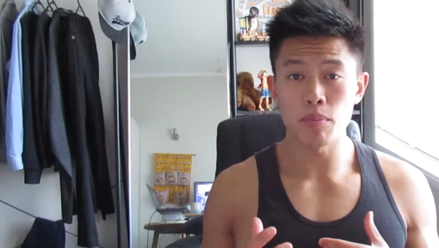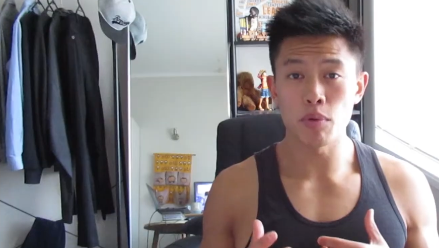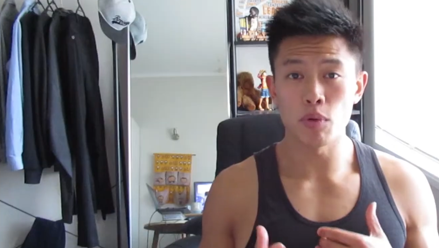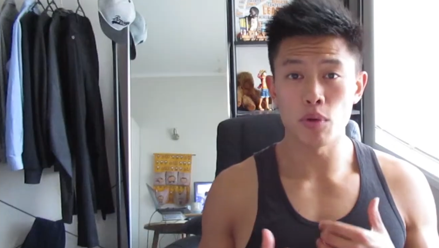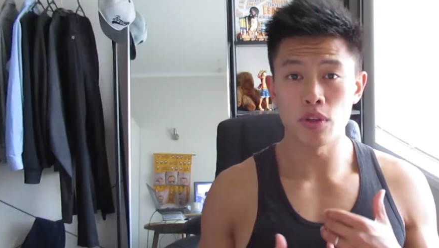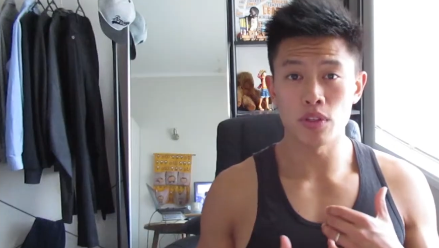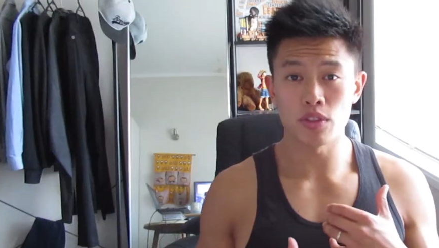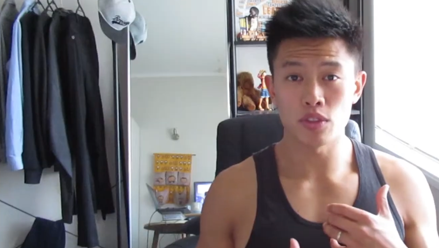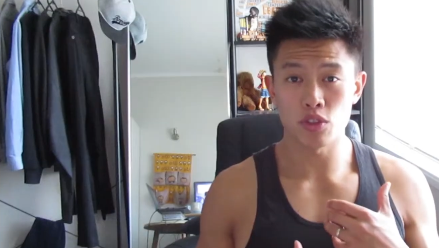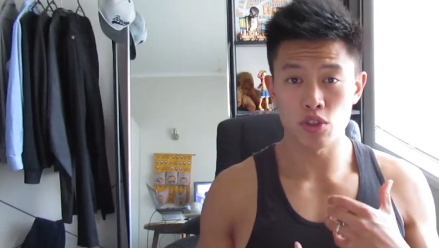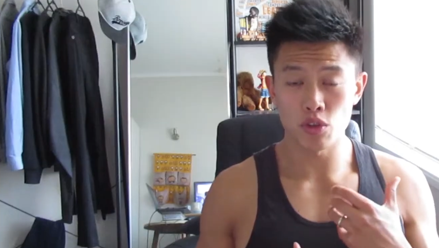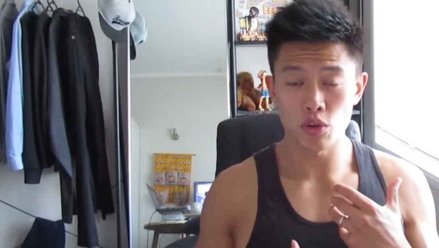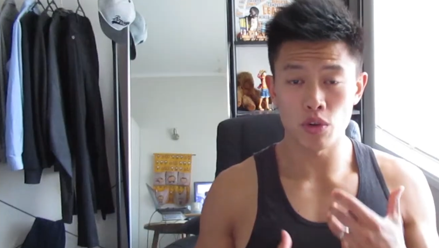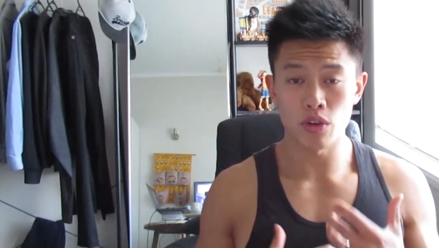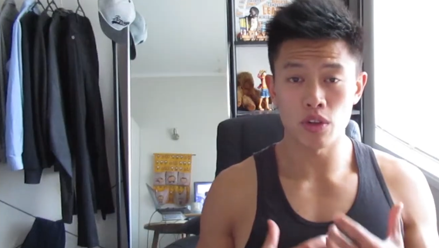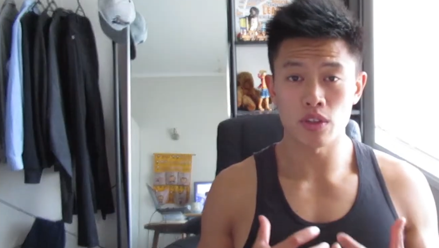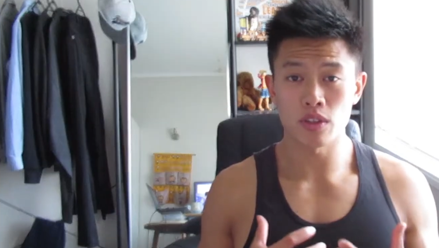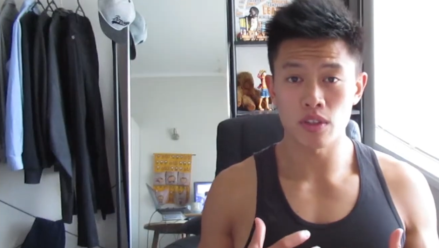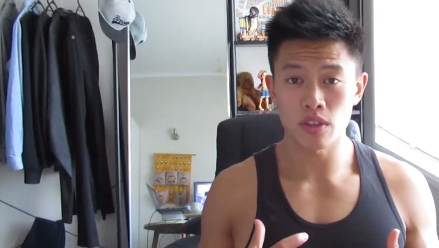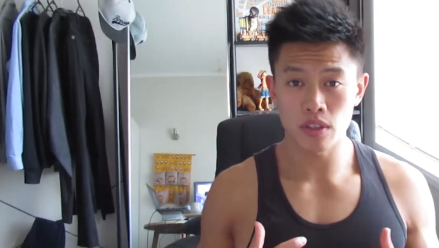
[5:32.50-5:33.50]
point
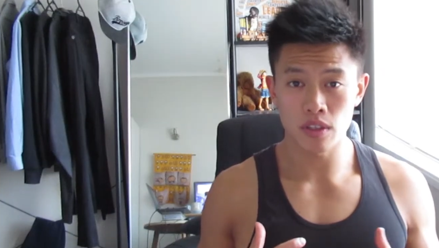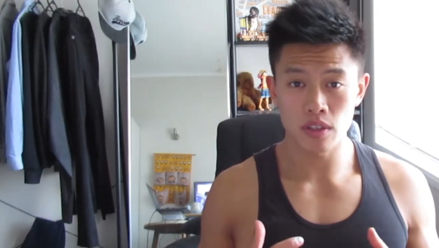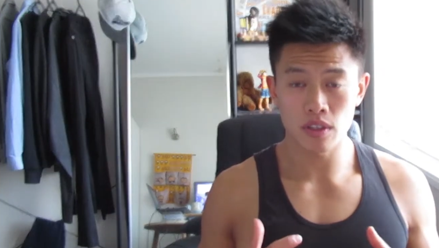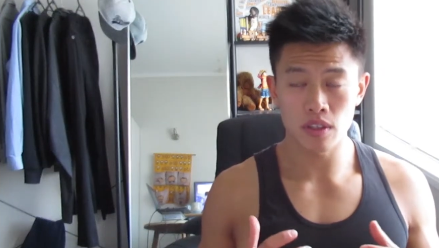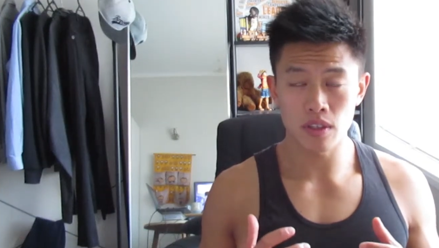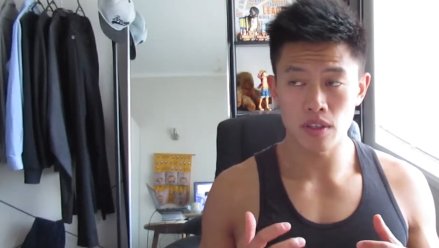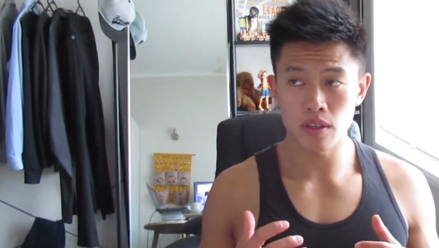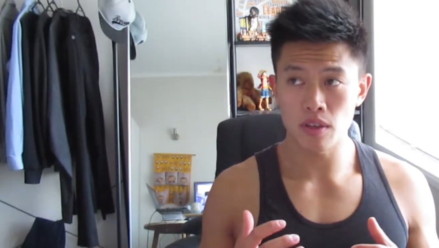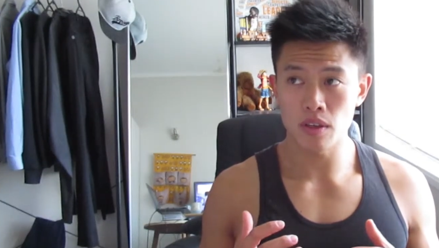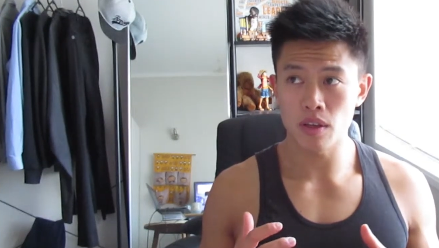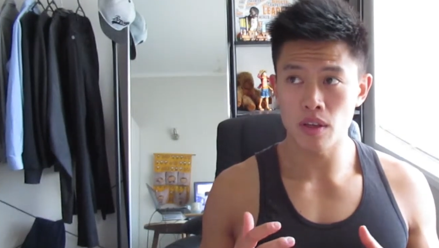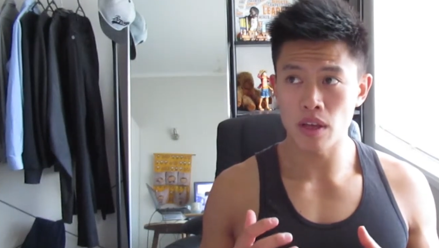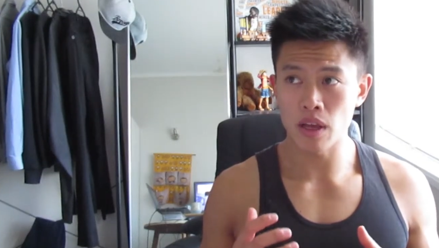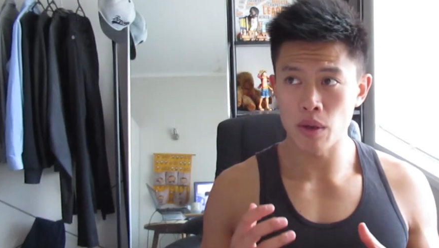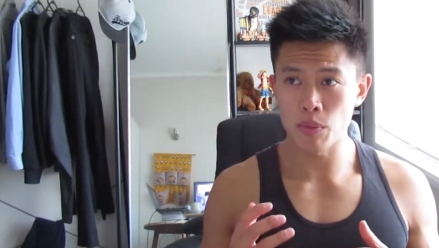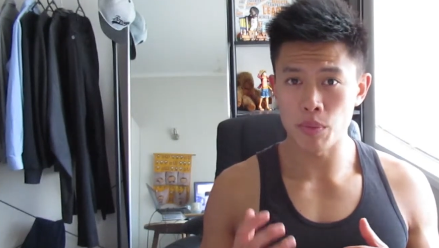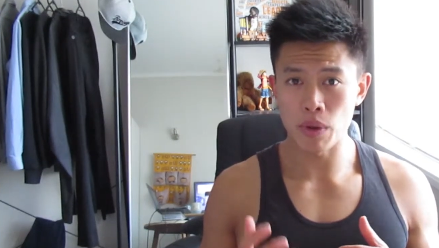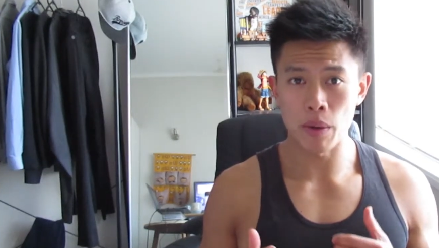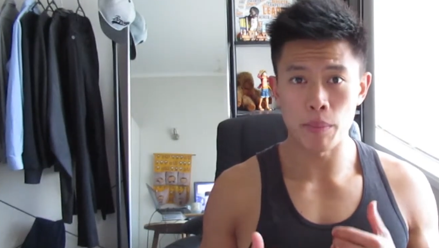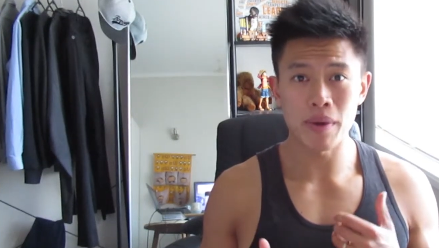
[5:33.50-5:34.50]
during
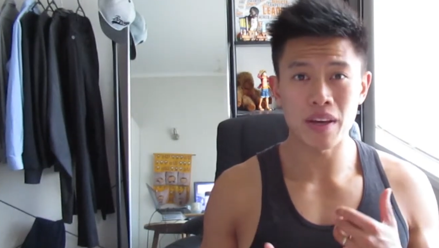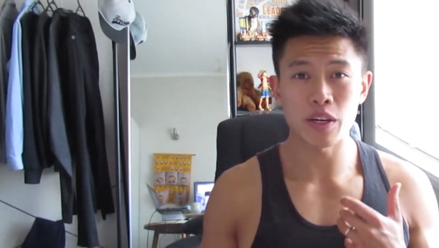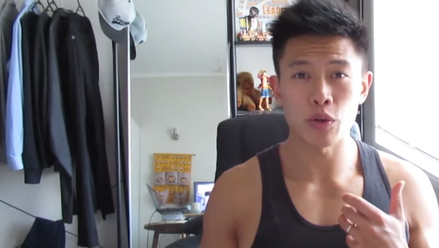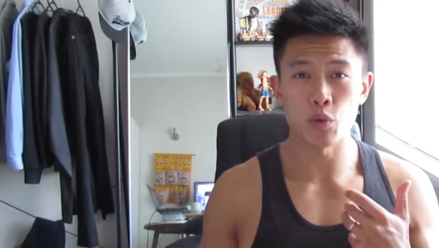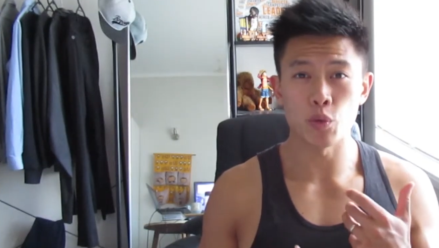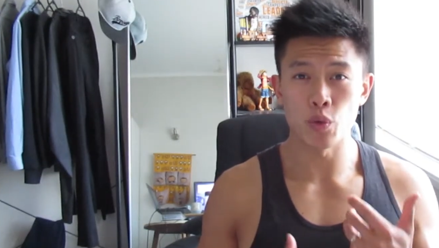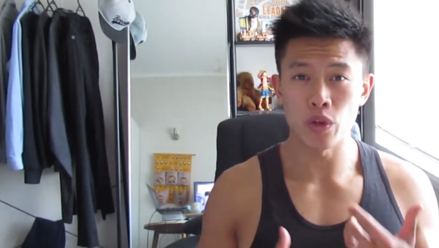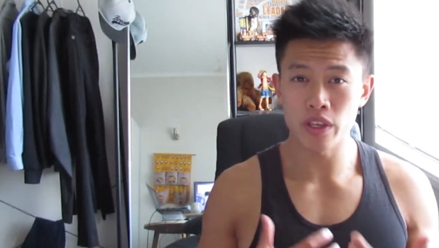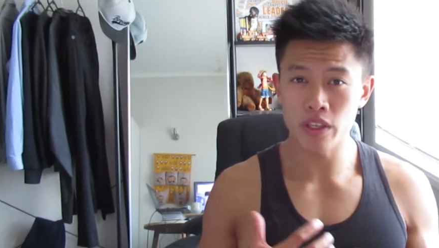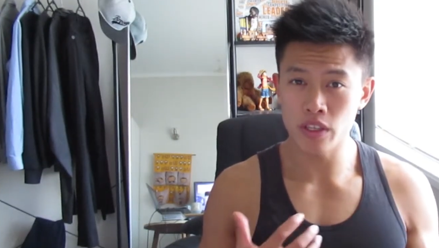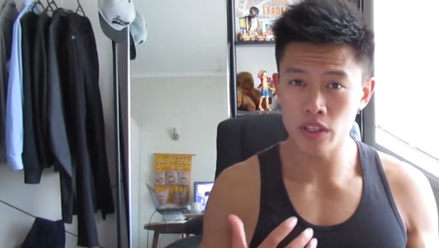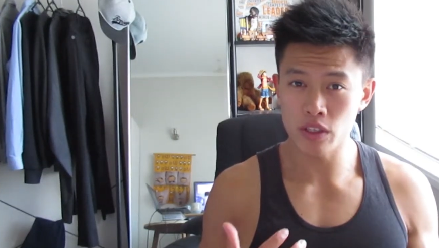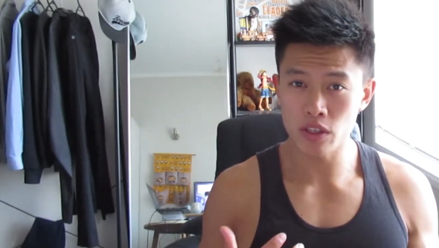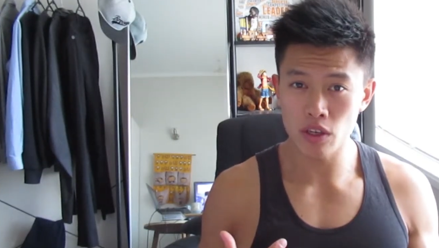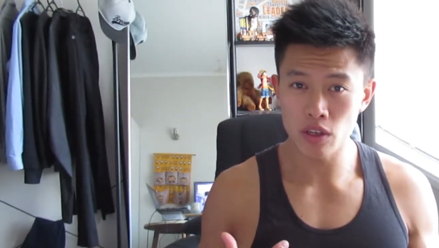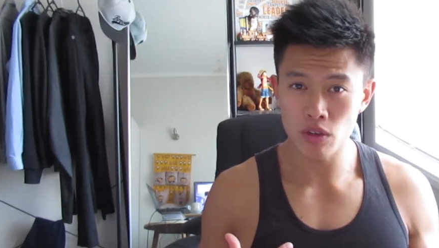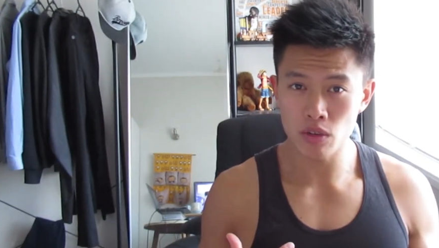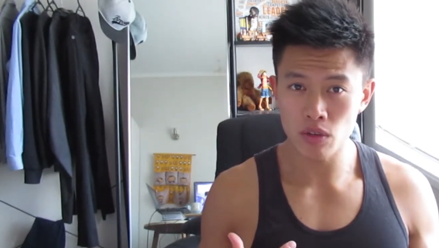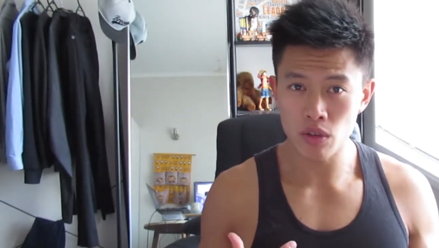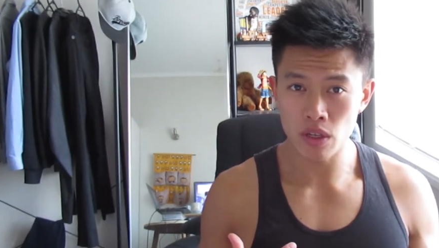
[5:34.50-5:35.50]
about a week
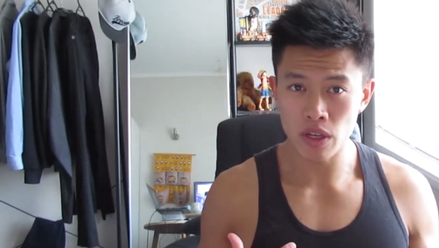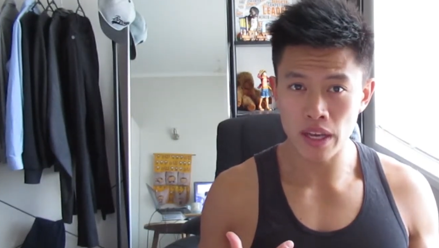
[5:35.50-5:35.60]
ago,